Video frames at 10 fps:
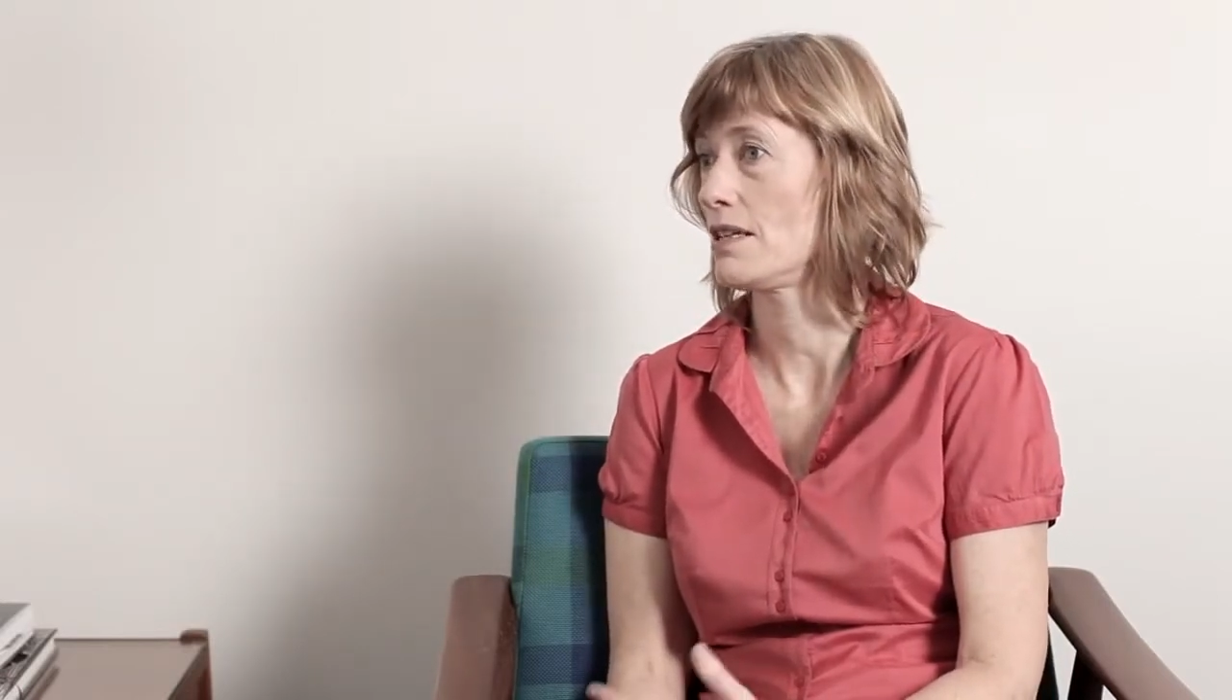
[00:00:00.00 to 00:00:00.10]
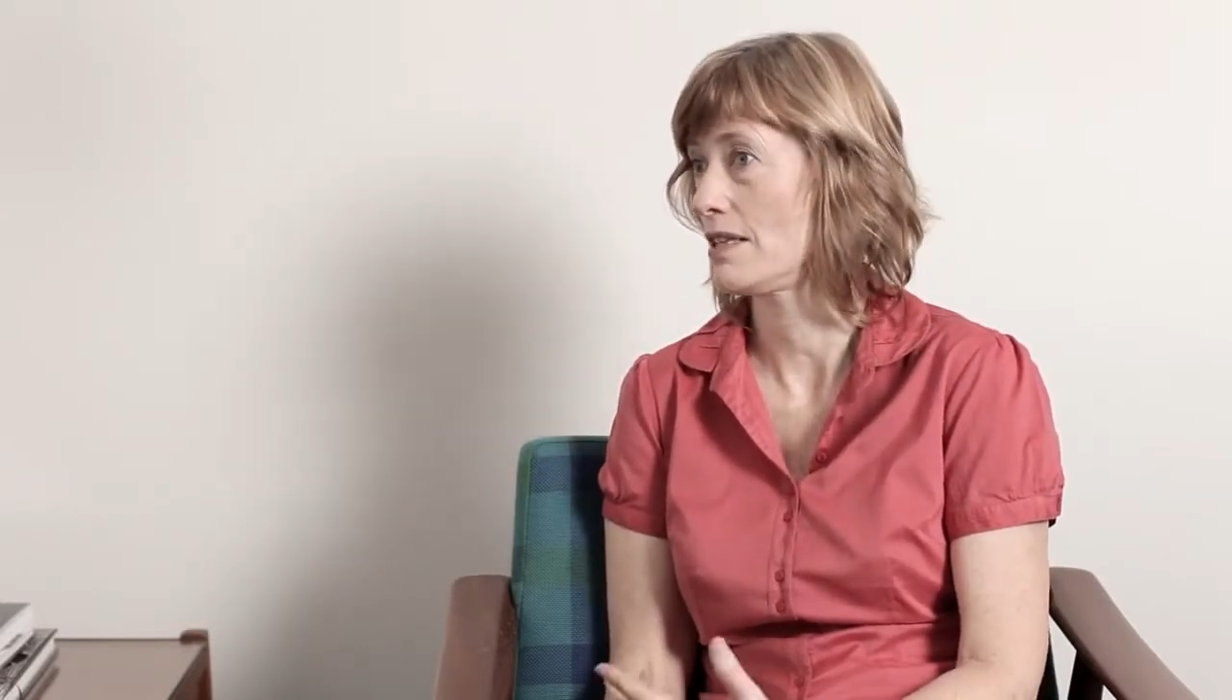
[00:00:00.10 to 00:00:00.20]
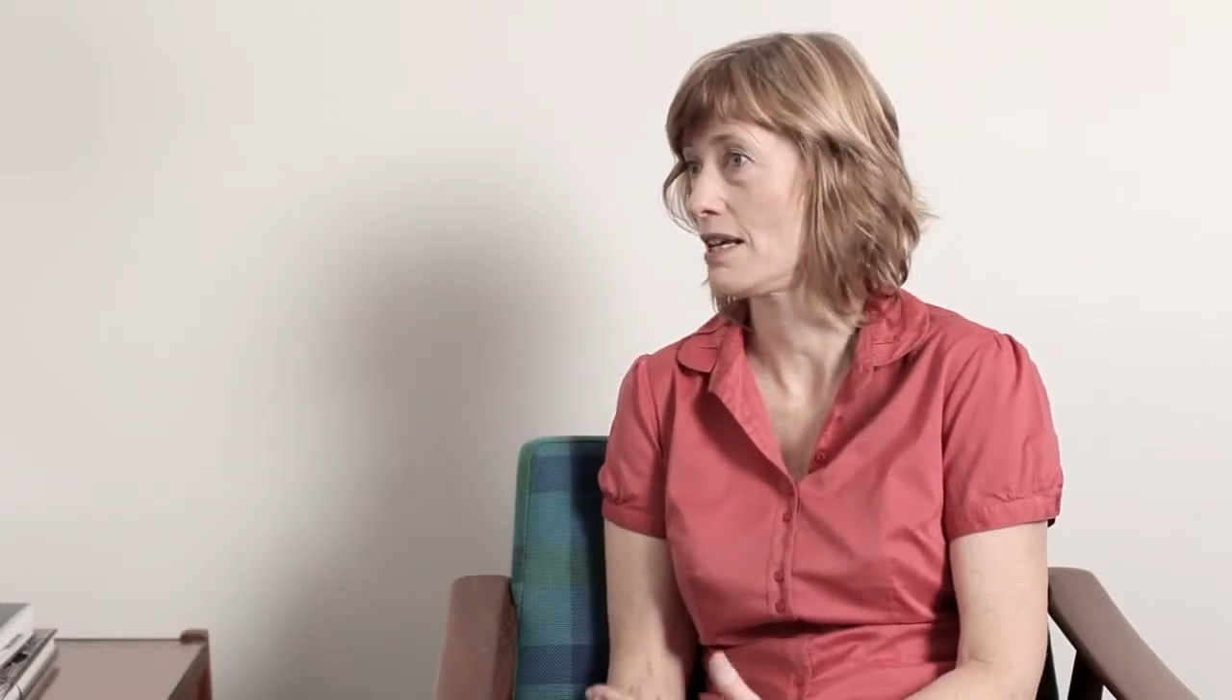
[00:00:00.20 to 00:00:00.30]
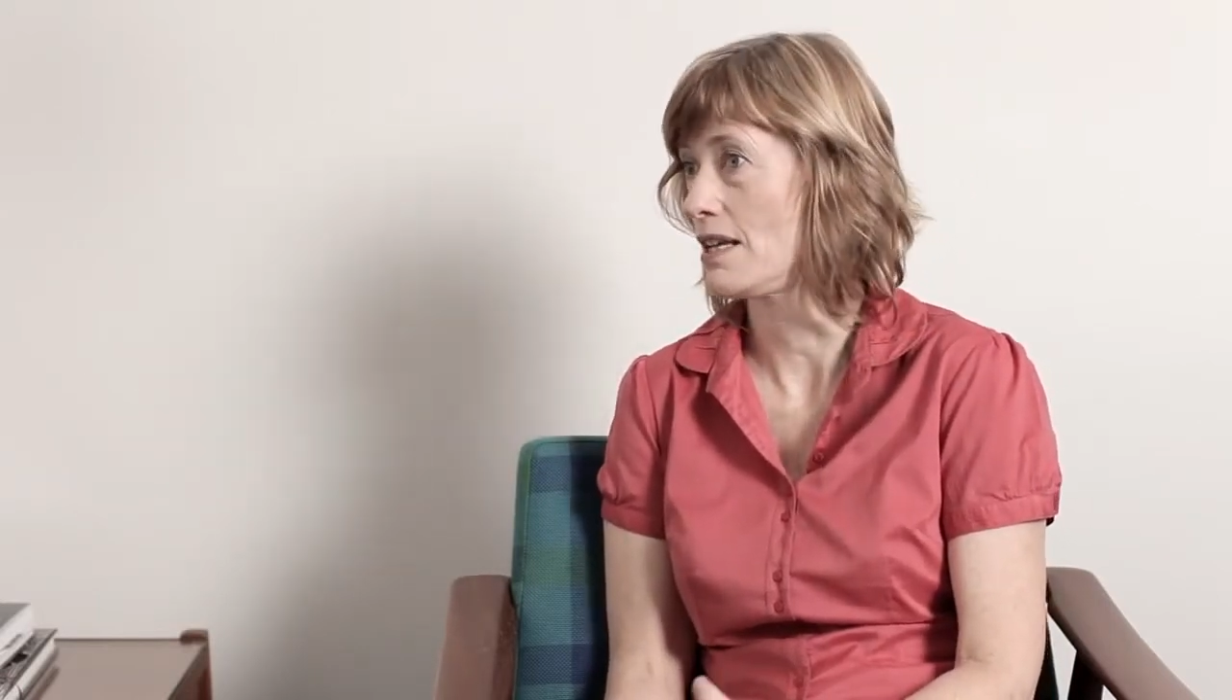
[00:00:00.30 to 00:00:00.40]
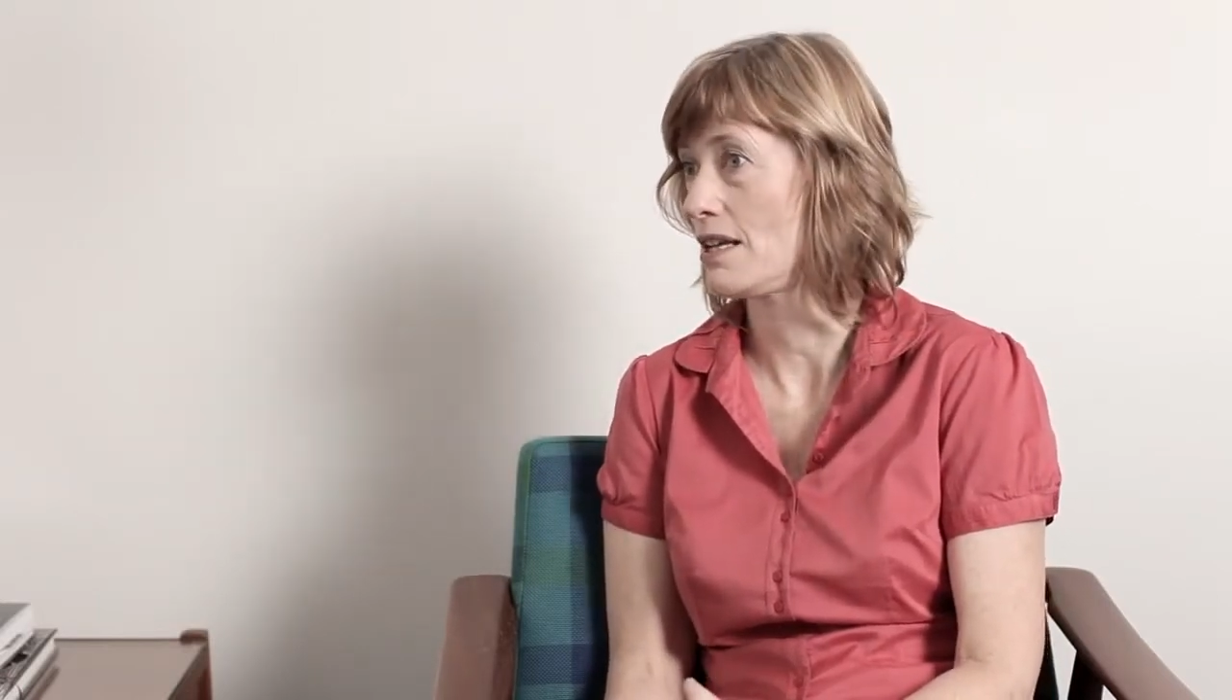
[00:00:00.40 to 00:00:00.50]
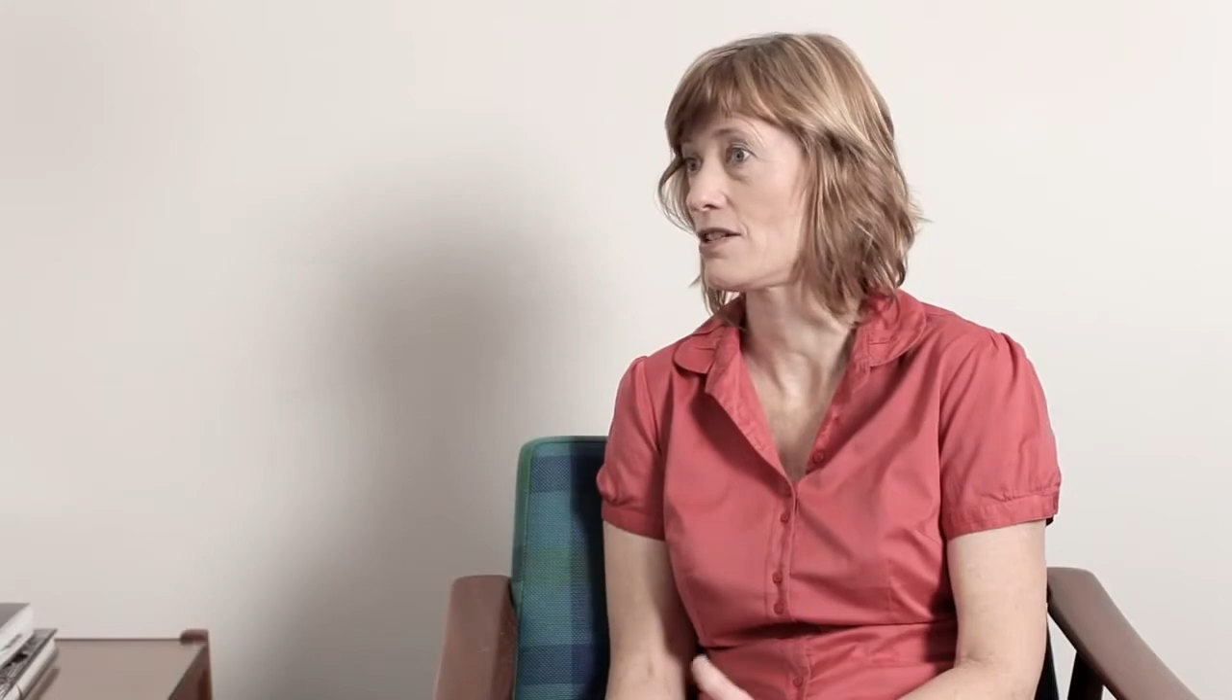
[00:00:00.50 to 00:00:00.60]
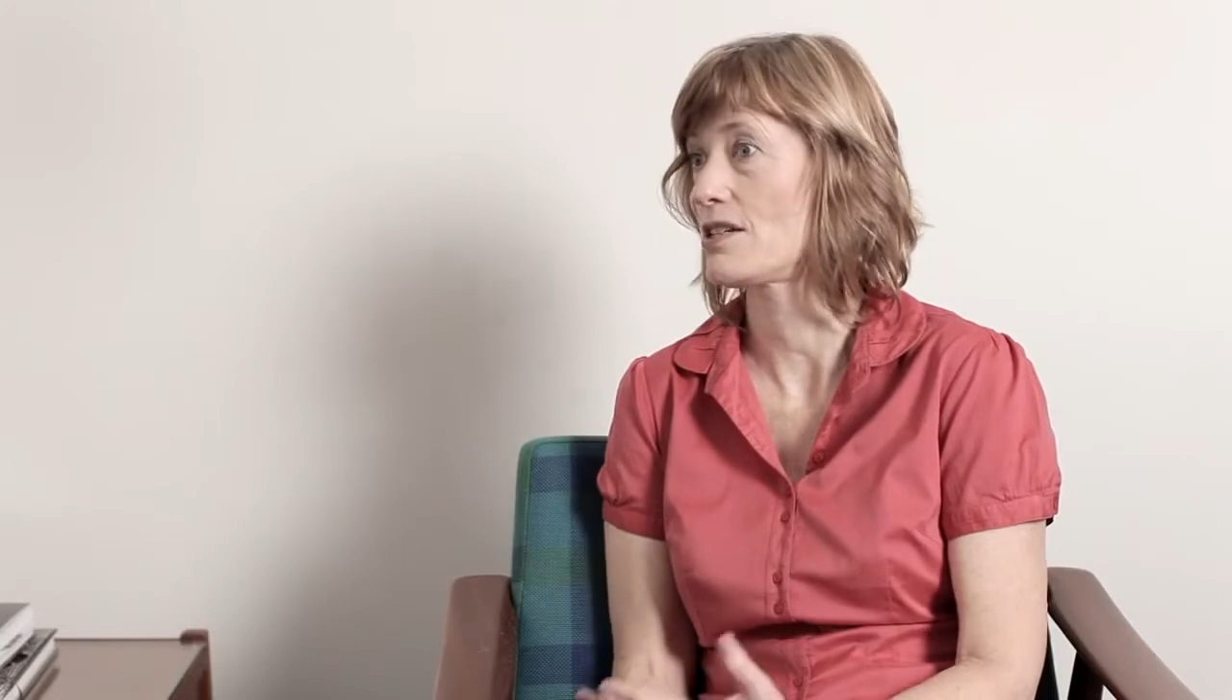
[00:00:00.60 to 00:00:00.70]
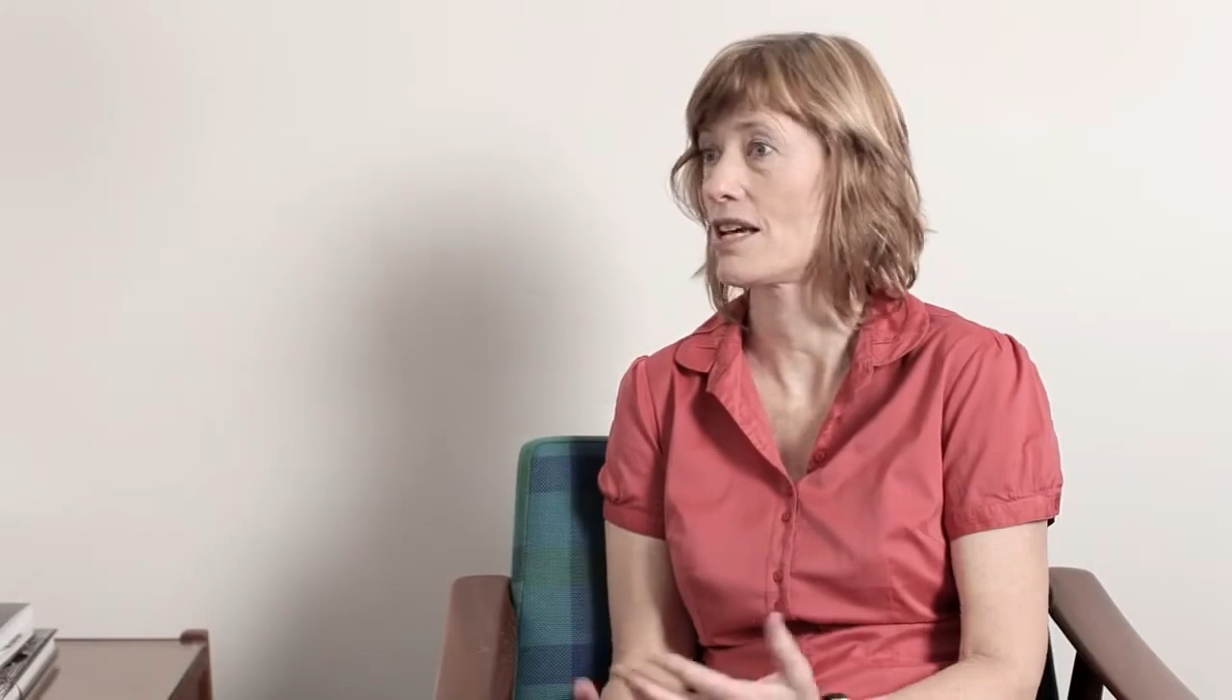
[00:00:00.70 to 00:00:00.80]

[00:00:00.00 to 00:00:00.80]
that they needed